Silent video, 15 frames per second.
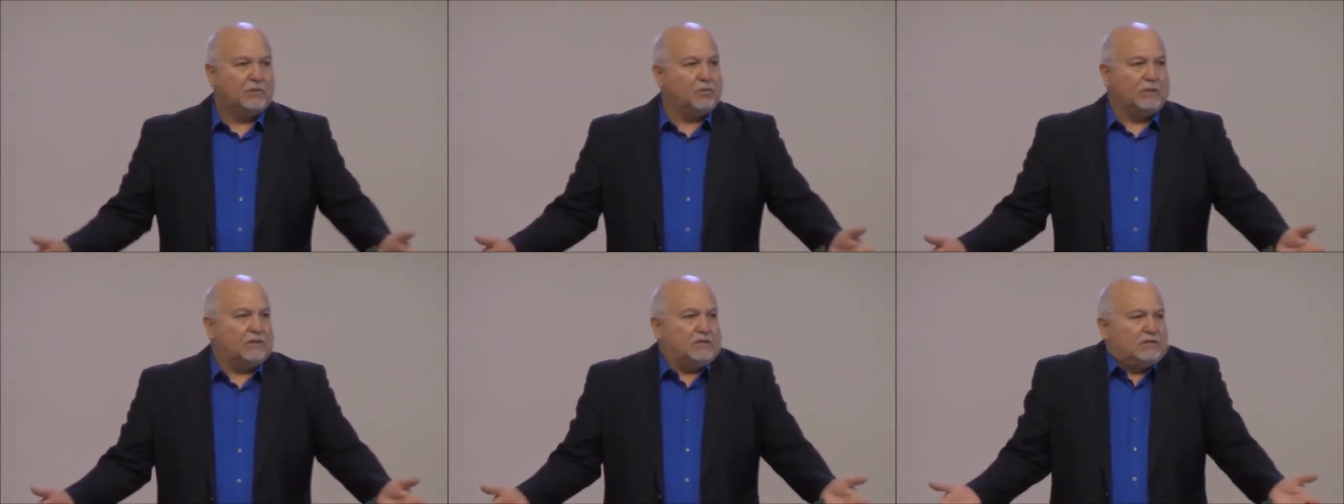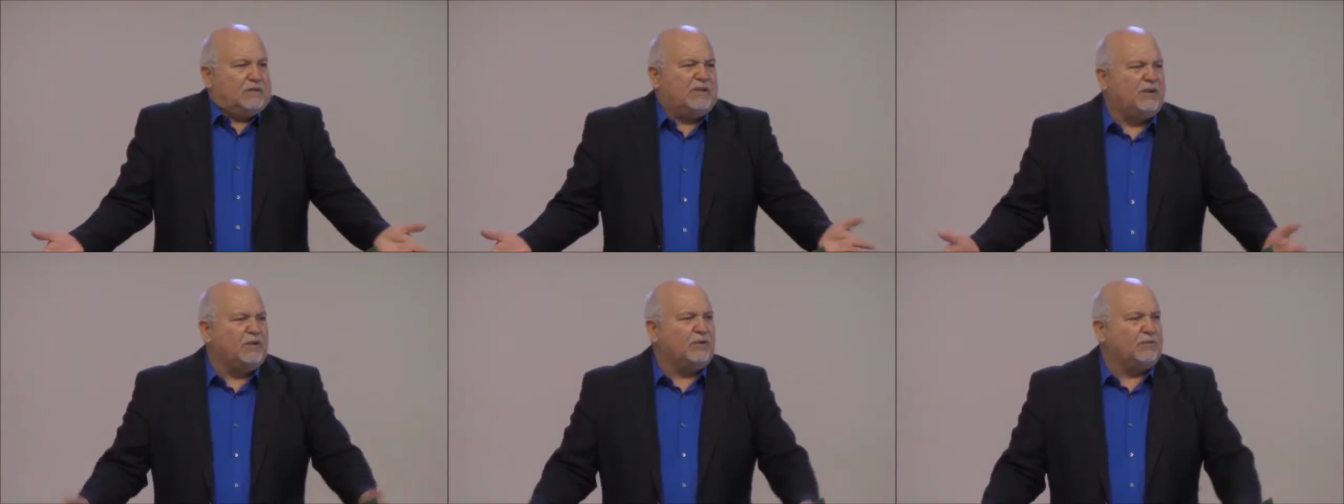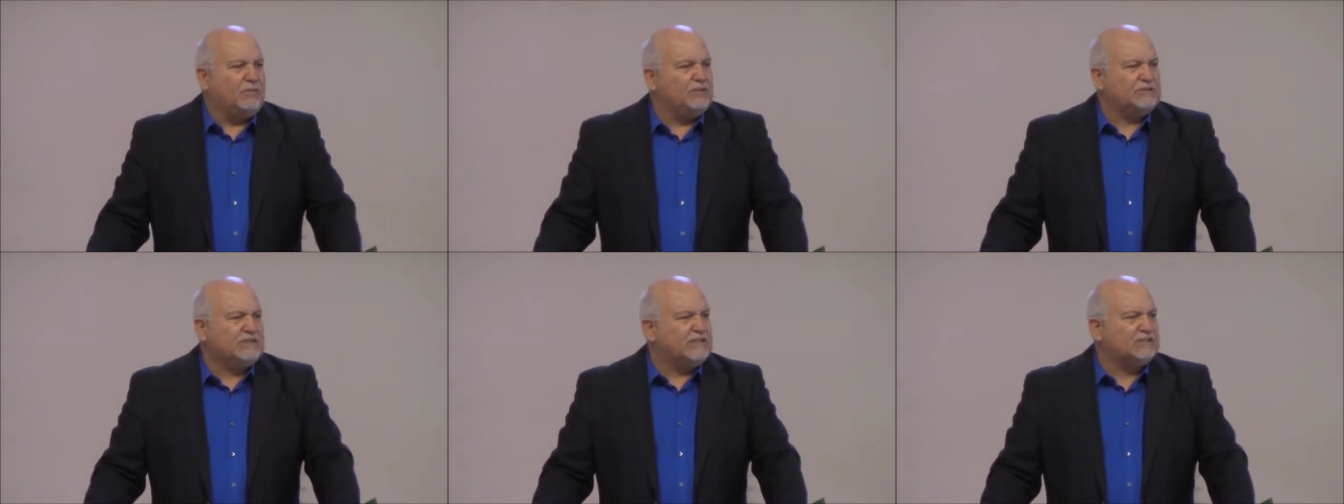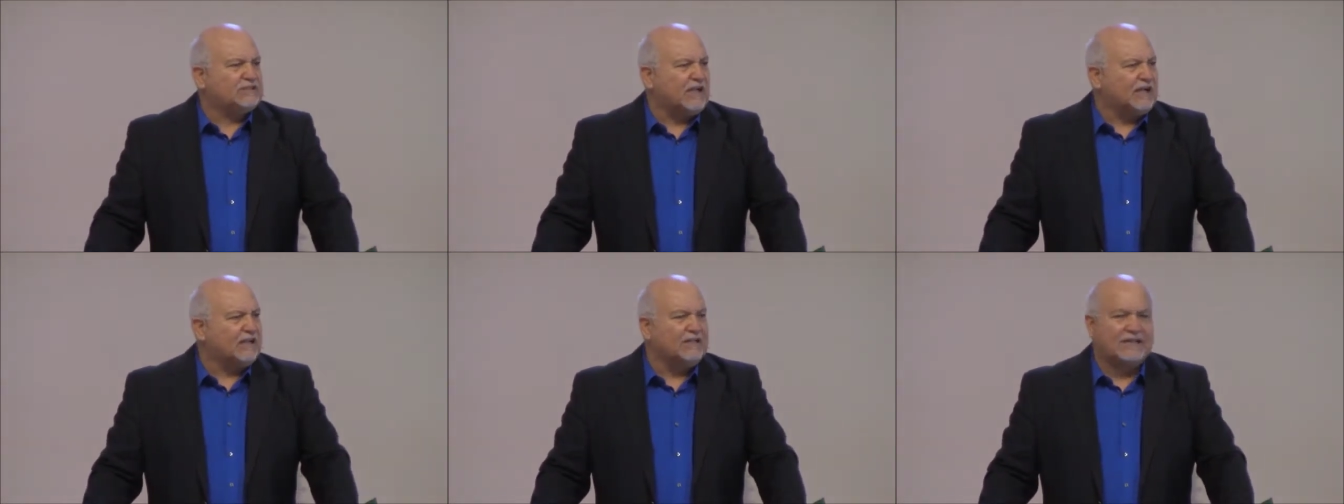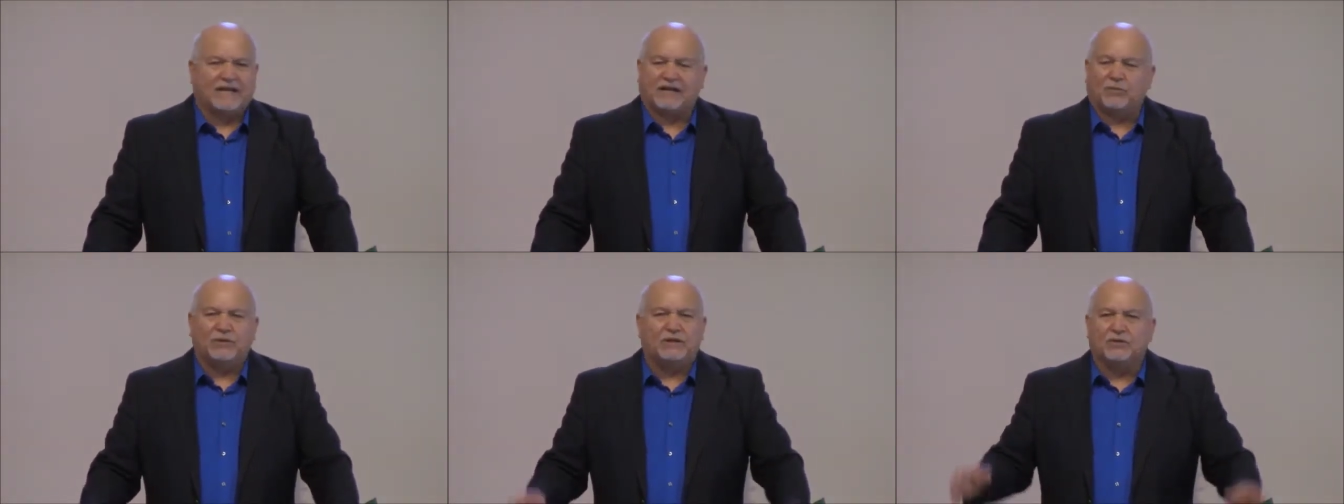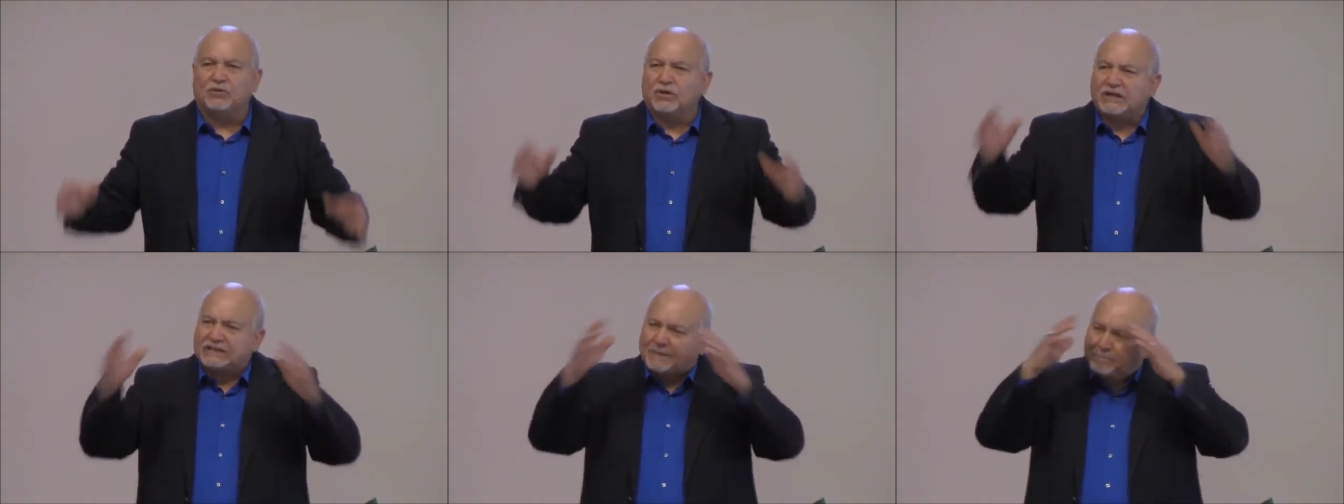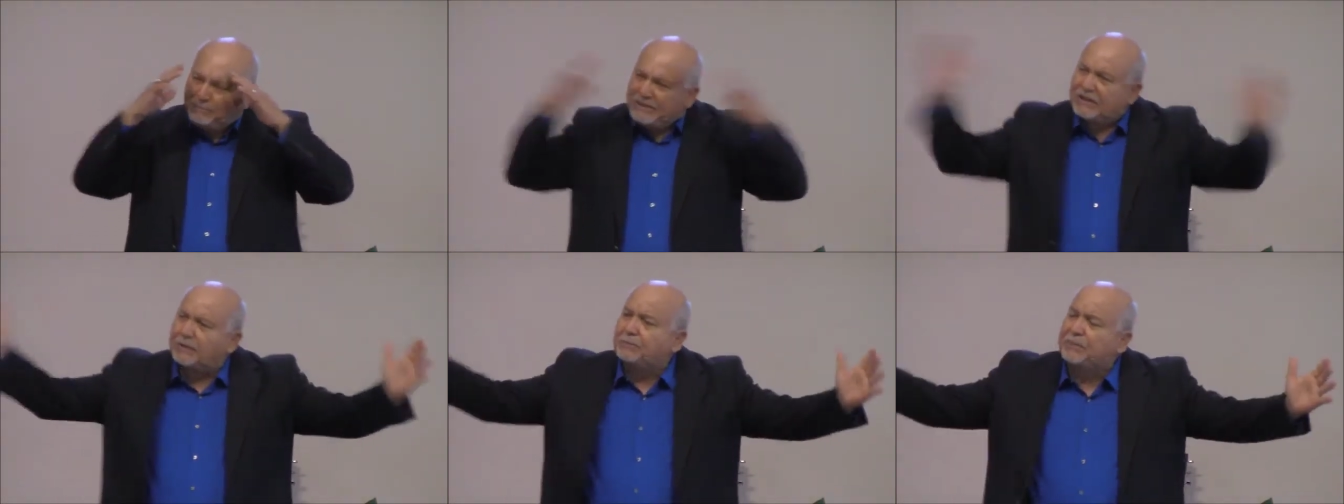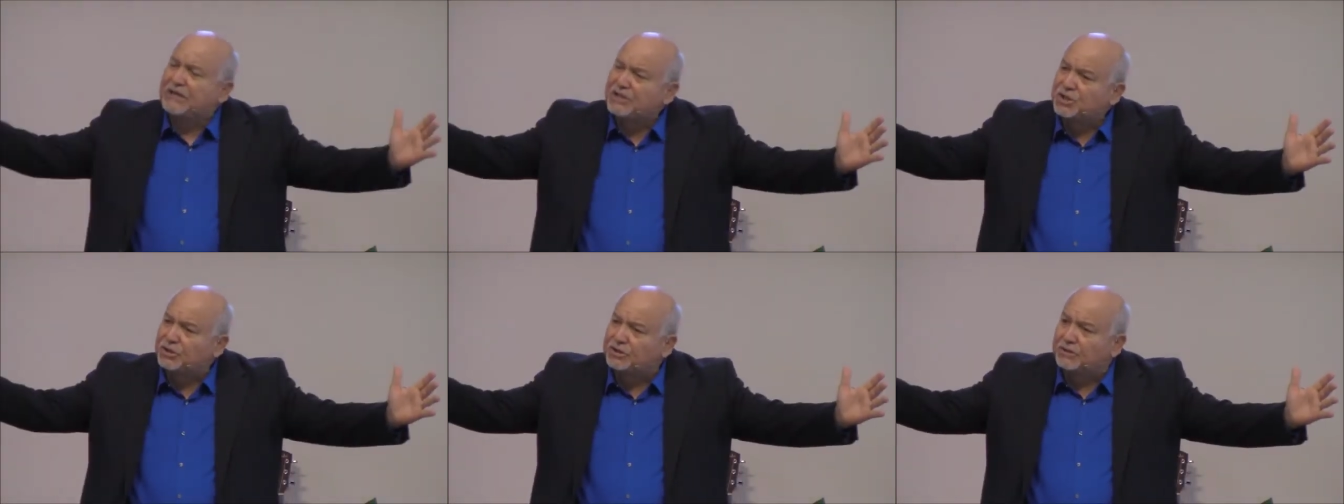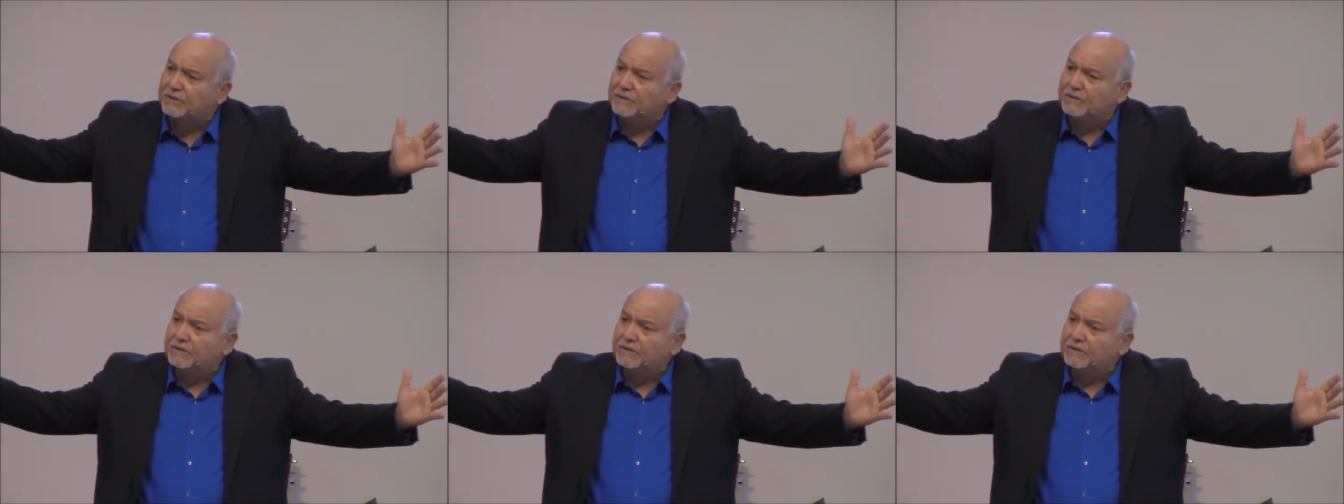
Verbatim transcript: well, you know, we stay stuck in that and we don't look at the bigger picture.